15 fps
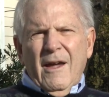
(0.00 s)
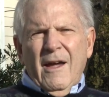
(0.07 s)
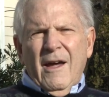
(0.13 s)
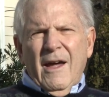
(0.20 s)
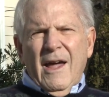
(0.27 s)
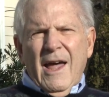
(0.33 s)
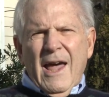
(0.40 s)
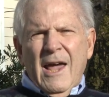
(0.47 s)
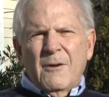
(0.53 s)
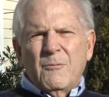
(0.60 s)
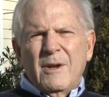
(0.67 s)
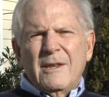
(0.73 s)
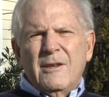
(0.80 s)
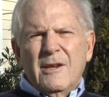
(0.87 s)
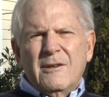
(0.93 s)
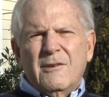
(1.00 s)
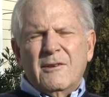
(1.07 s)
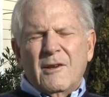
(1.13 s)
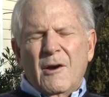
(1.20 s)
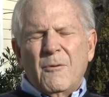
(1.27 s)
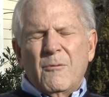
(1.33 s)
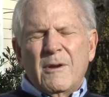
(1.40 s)
uh, and we did
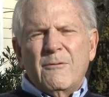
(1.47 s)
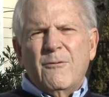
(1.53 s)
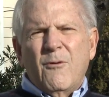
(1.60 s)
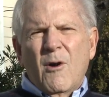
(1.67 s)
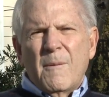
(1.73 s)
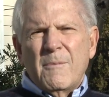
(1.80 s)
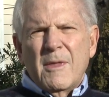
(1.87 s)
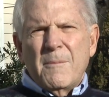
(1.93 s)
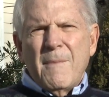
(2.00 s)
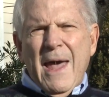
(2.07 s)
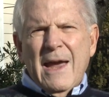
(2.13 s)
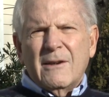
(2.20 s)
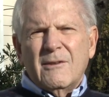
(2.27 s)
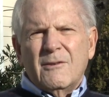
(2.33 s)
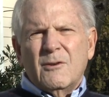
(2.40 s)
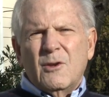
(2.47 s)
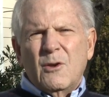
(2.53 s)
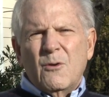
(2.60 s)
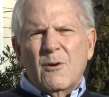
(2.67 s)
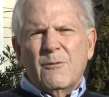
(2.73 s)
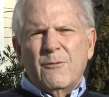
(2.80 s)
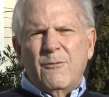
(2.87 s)
so. We formed the Max
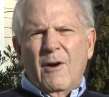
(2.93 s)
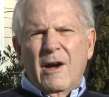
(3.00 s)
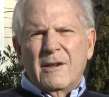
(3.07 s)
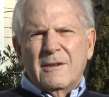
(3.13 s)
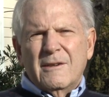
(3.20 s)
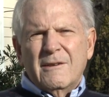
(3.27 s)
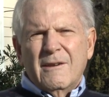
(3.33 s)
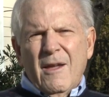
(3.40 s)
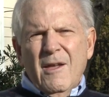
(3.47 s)
Cure Fund.